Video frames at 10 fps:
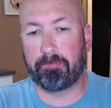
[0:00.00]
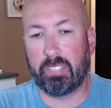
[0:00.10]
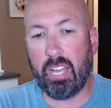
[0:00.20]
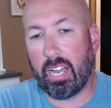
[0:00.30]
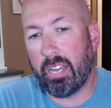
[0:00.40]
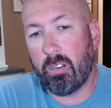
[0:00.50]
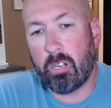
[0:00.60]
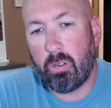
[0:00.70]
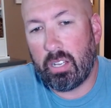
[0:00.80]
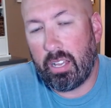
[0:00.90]
Yeah, I don't
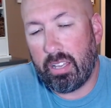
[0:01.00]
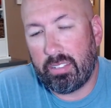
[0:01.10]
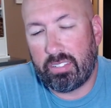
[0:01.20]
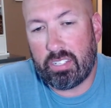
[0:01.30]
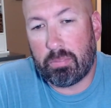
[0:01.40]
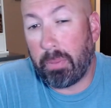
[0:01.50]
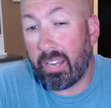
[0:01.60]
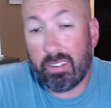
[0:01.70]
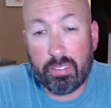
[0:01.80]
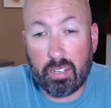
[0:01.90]
know, uh, is this
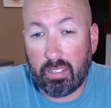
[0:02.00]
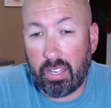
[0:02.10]
better than a